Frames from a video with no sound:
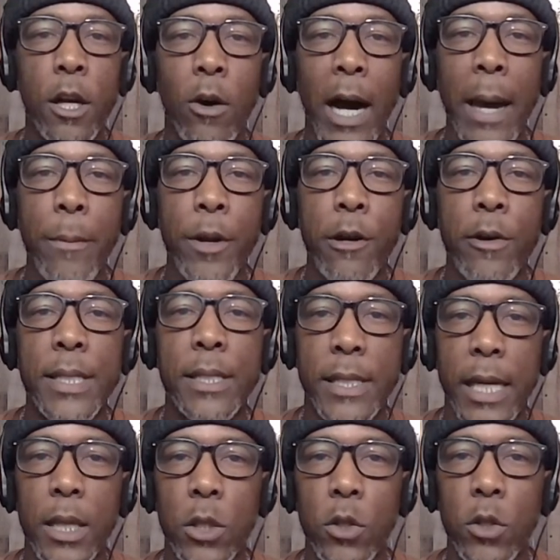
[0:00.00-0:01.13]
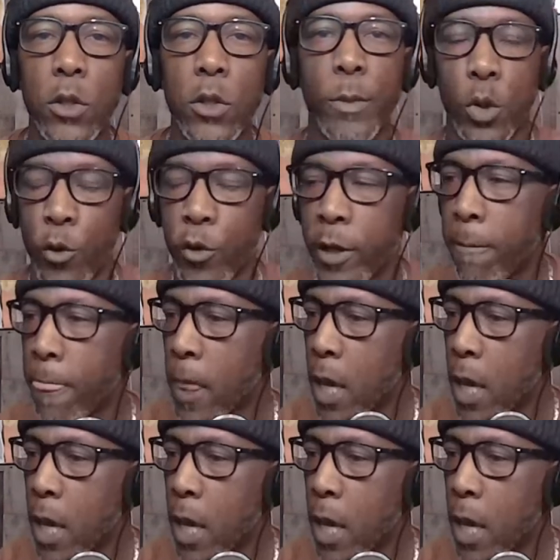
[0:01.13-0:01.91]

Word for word: know, I'm here in St. Louis, Missouri.